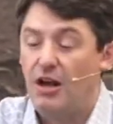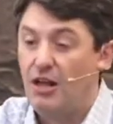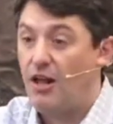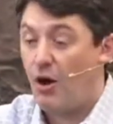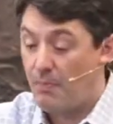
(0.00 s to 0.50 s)

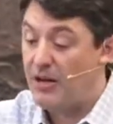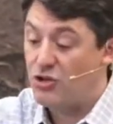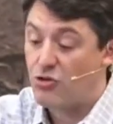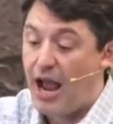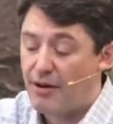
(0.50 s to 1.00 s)
are being
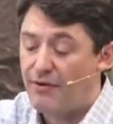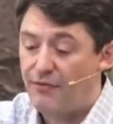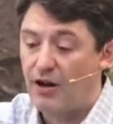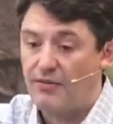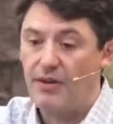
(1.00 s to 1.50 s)
dragged in
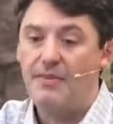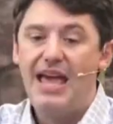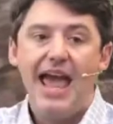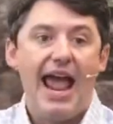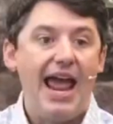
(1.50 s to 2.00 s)
front of them,
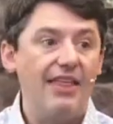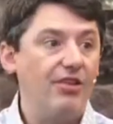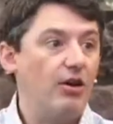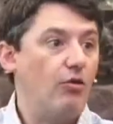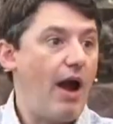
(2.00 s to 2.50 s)
and
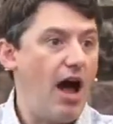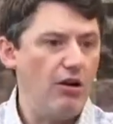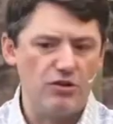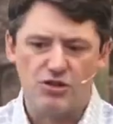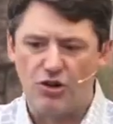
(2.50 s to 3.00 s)
the
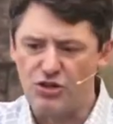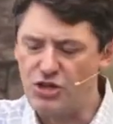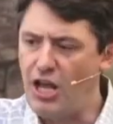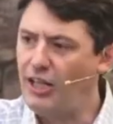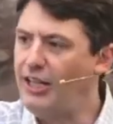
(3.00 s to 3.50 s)
crowd starts
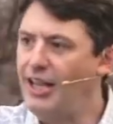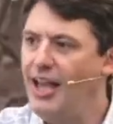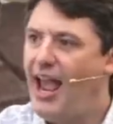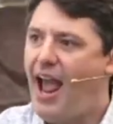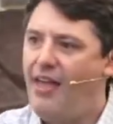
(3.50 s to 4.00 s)
yelling,
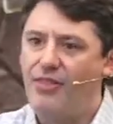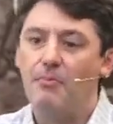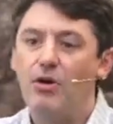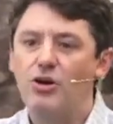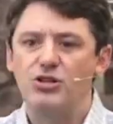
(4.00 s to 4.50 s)
and the
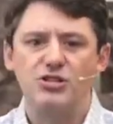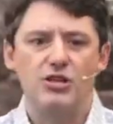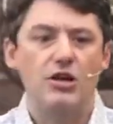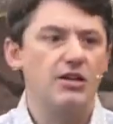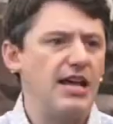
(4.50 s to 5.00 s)
merchants
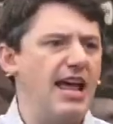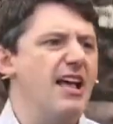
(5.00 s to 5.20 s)
say,